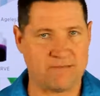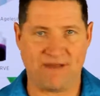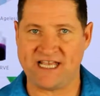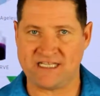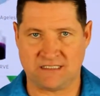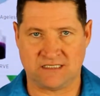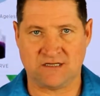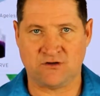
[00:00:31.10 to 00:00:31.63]
the
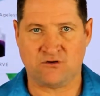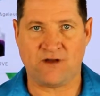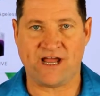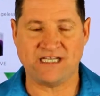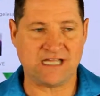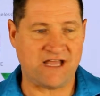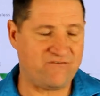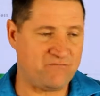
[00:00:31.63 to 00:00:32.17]
best,
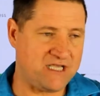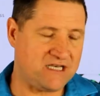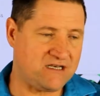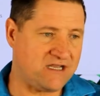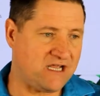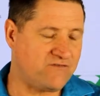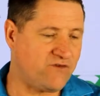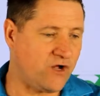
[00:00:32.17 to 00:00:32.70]
right? I've
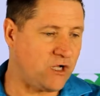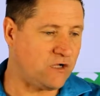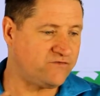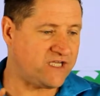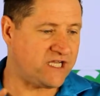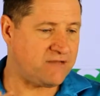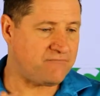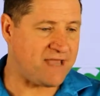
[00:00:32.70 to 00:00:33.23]
been
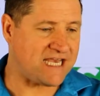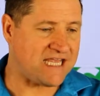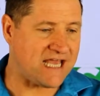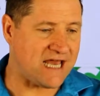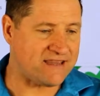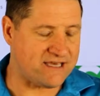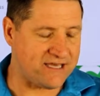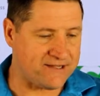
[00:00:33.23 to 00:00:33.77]
involved in many
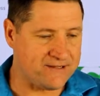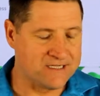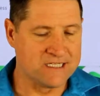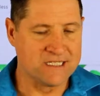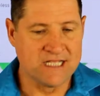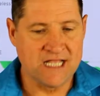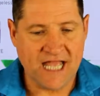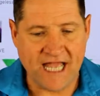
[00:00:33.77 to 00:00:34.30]
other
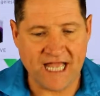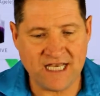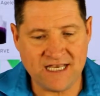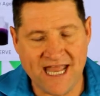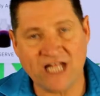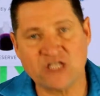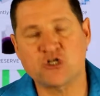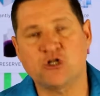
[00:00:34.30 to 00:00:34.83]
uh,
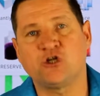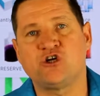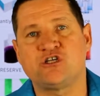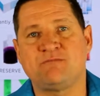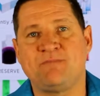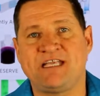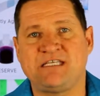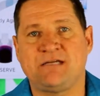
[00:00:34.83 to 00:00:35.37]
natural
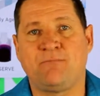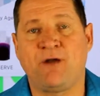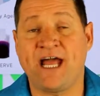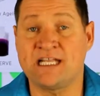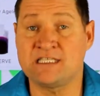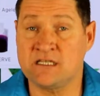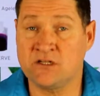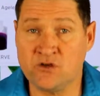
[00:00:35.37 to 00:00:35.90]
cosmetic
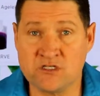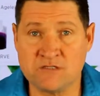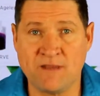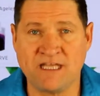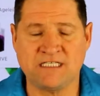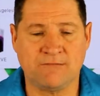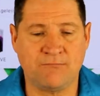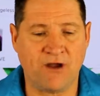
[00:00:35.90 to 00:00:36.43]
brands and
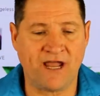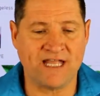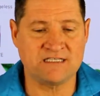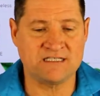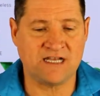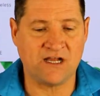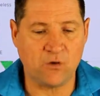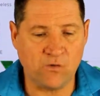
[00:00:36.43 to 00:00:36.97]
cosmetic brands,
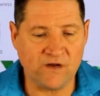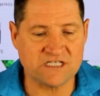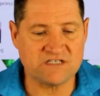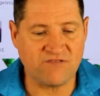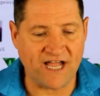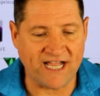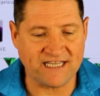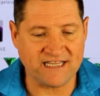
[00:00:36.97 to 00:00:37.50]
and I always
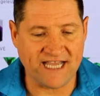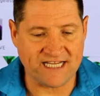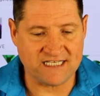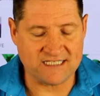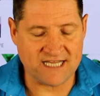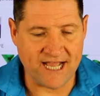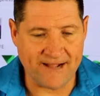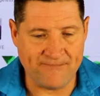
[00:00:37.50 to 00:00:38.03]
find
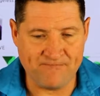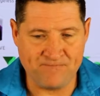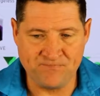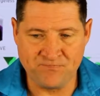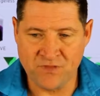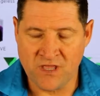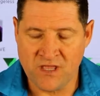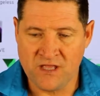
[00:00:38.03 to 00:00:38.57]
that
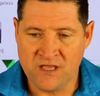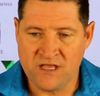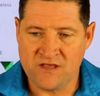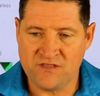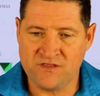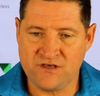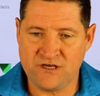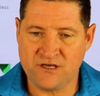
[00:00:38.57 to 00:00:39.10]
um,
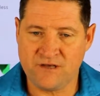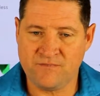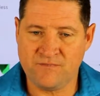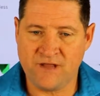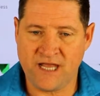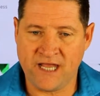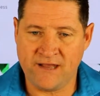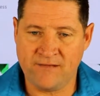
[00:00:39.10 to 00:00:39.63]
the,
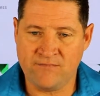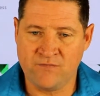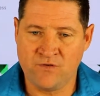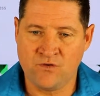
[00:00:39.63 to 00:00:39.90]
uh,